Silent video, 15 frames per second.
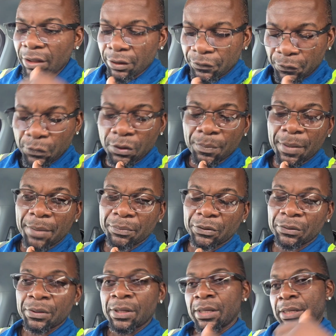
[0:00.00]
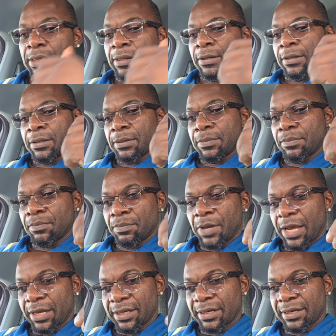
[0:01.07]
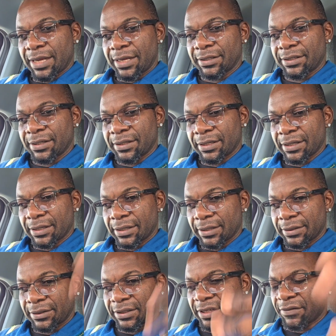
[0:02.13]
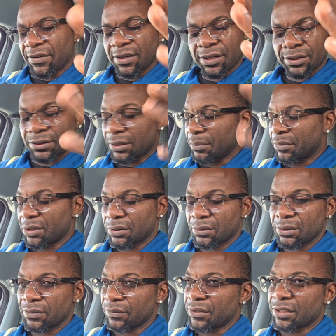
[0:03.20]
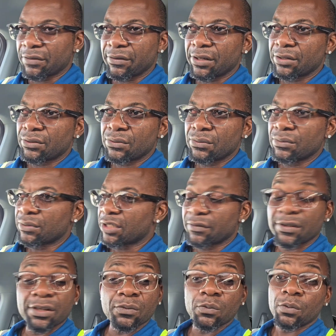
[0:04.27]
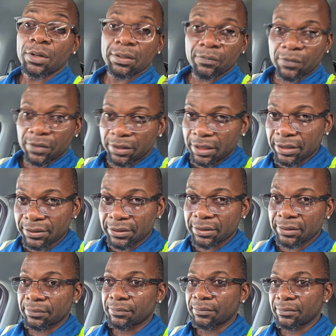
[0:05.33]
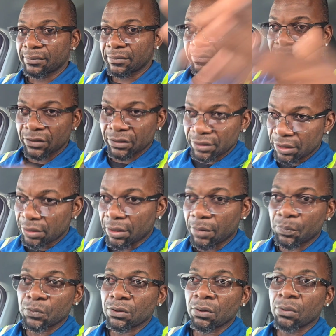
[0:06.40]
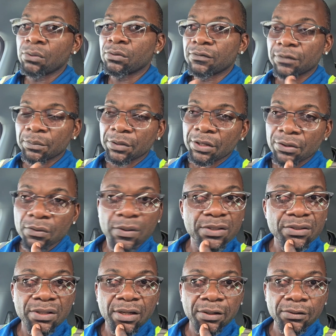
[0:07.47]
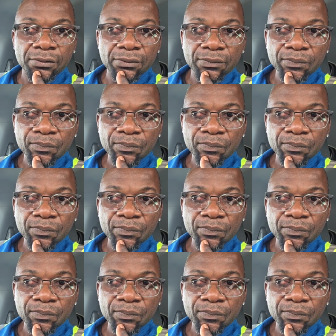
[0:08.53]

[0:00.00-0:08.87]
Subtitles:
If you remember, back in 1970 something, 72 or 71, when Nixon decoupled gold from the US dollar,